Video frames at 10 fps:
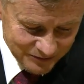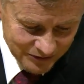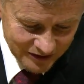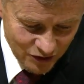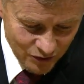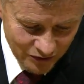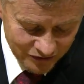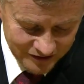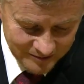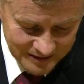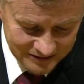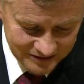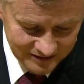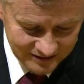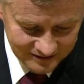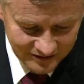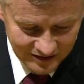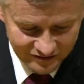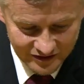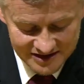want to go on about the
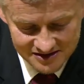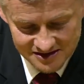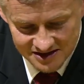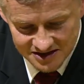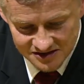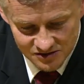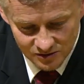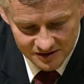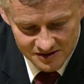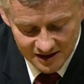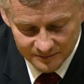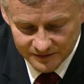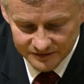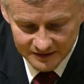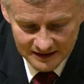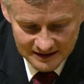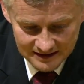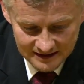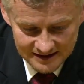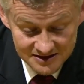referee's decisions all the time, but
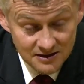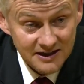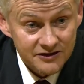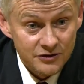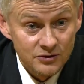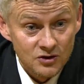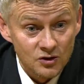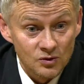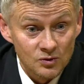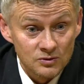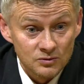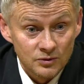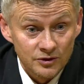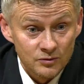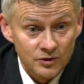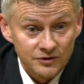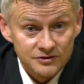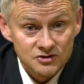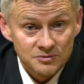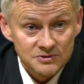he's cleared through on goal,
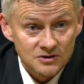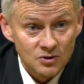one-on-one, stops a